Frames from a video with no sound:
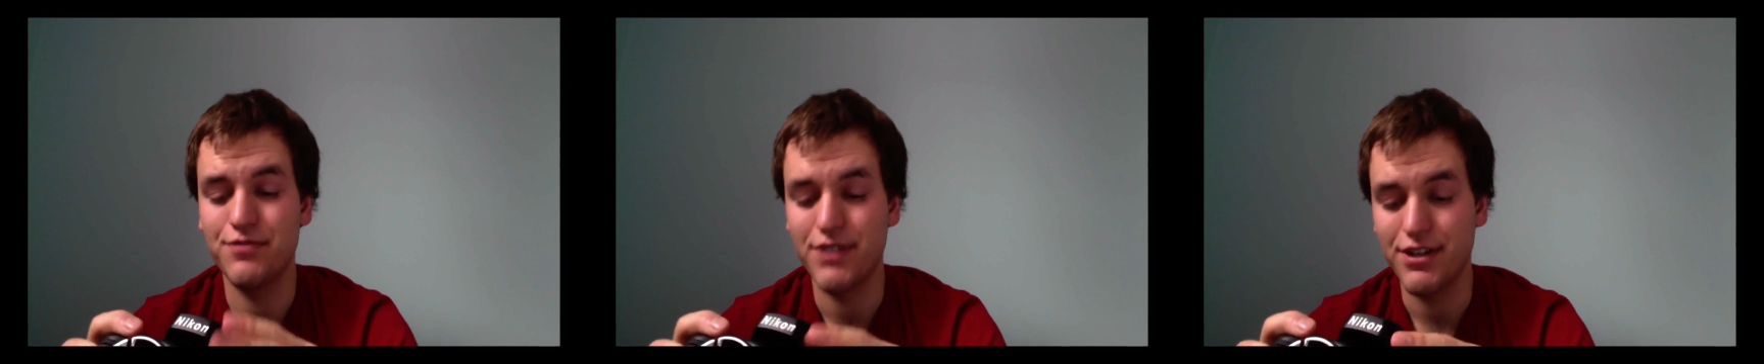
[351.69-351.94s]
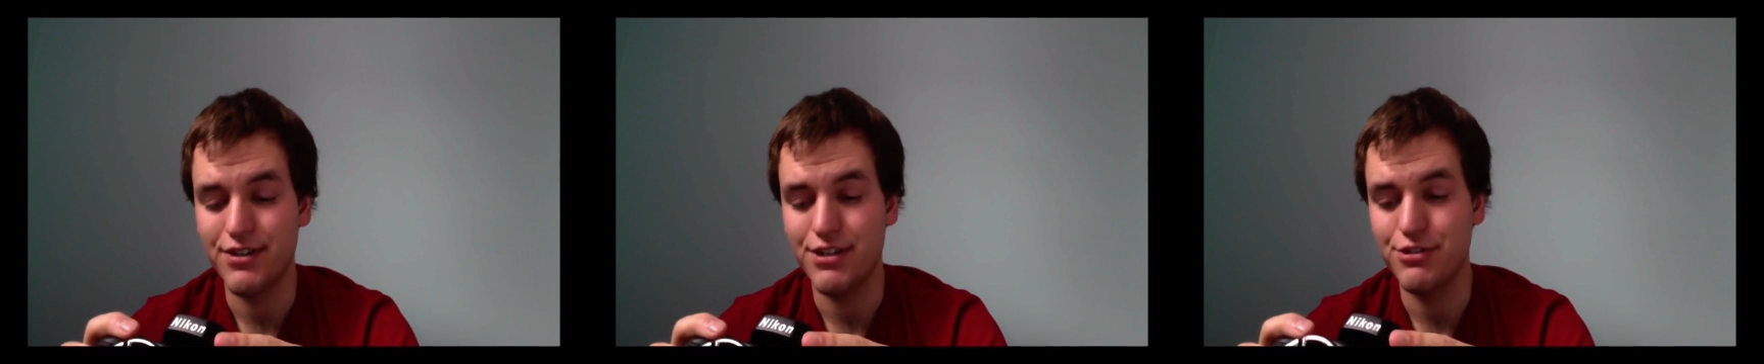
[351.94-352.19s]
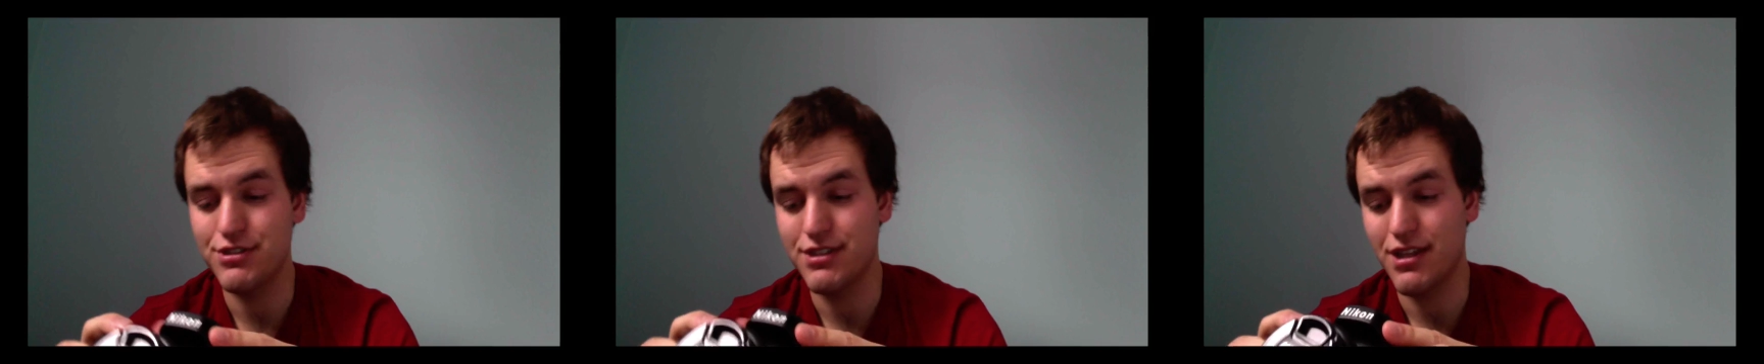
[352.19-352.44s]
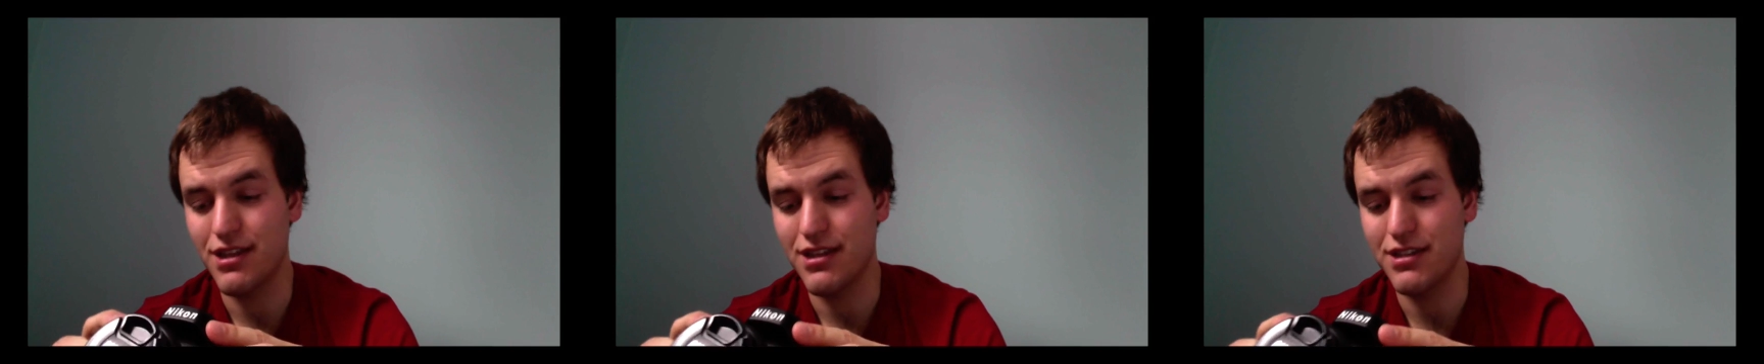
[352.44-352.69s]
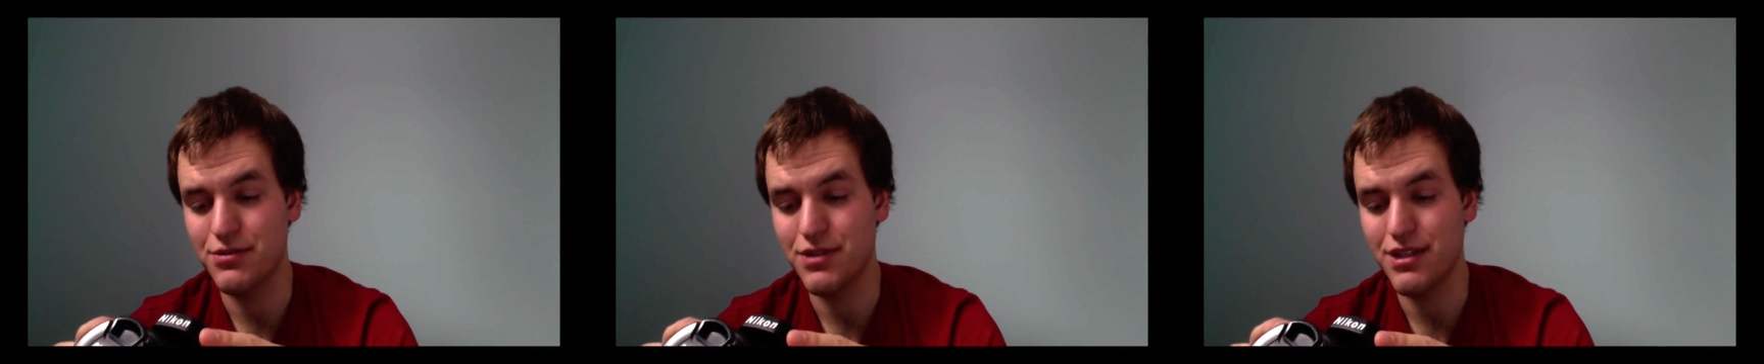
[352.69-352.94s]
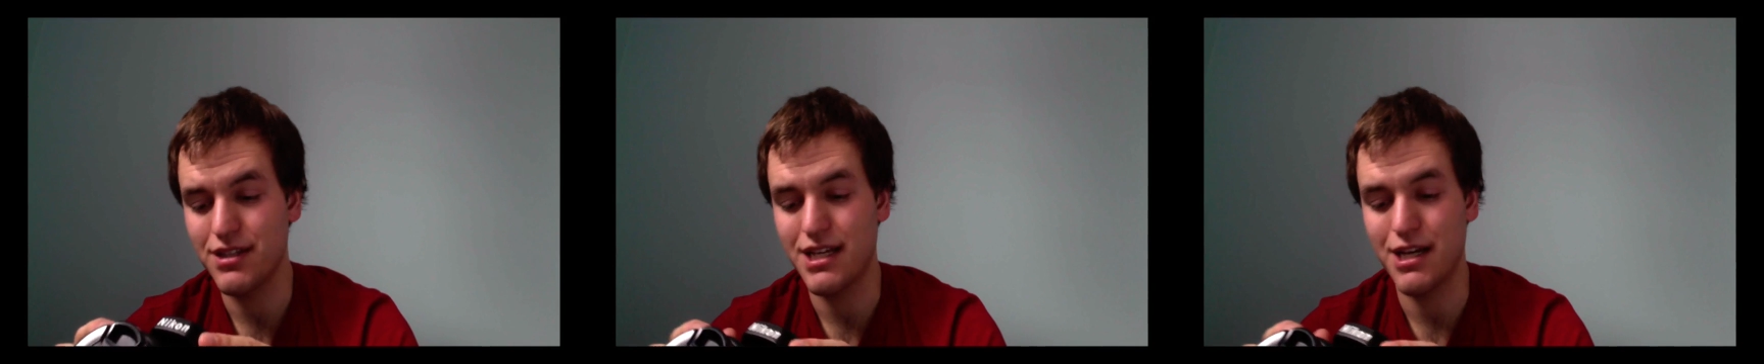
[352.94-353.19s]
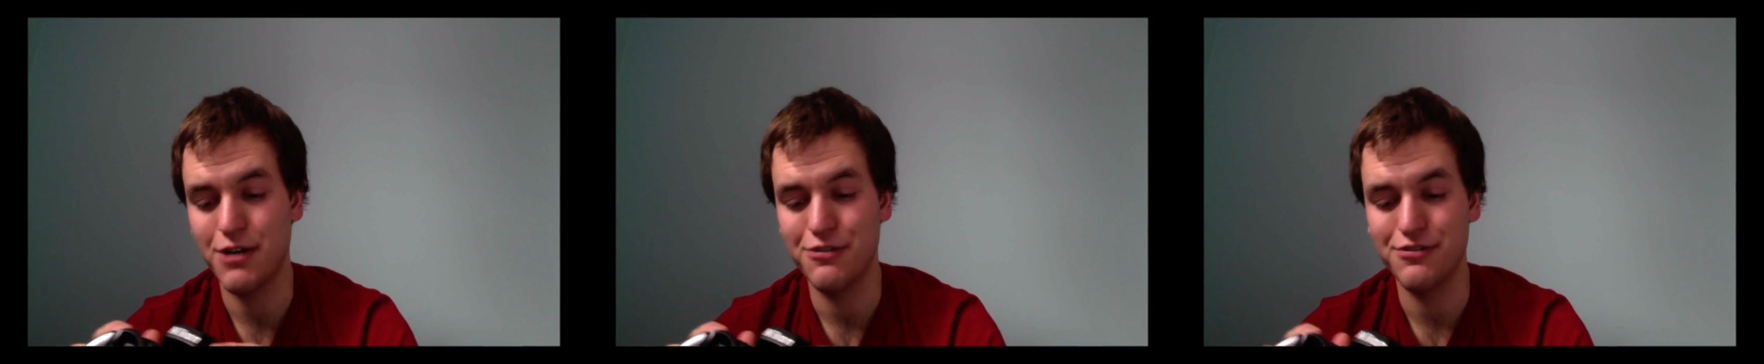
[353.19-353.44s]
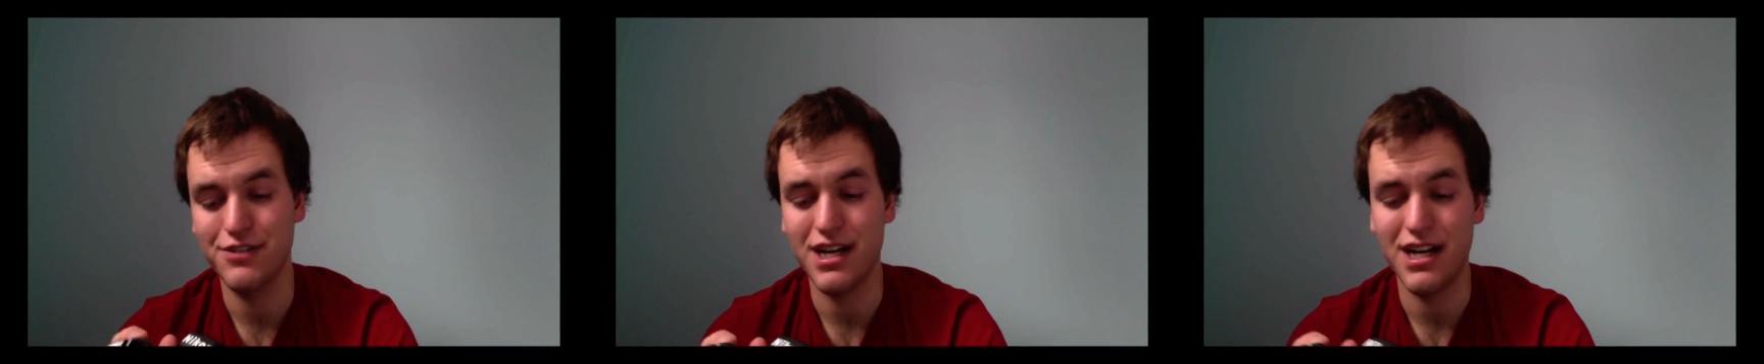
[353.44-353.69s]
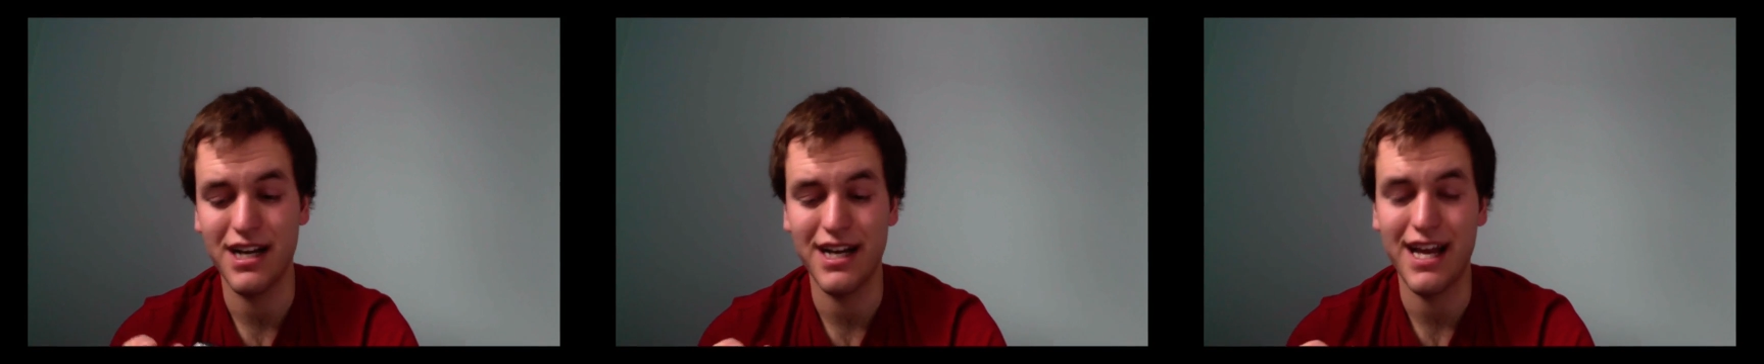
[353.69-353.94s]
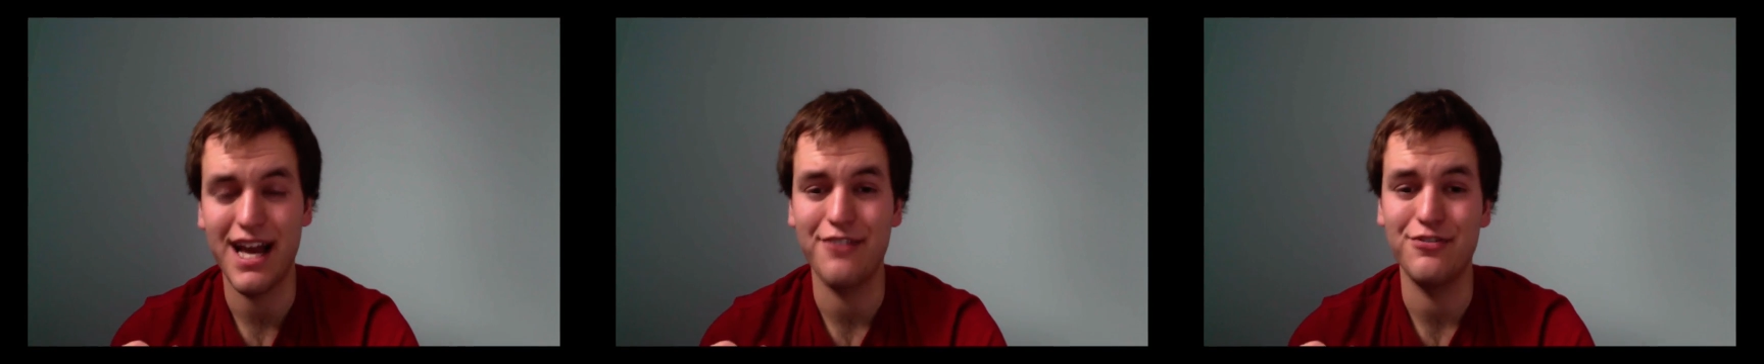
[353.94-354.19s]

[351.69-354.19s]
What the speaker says: very interesting things with it. However, I have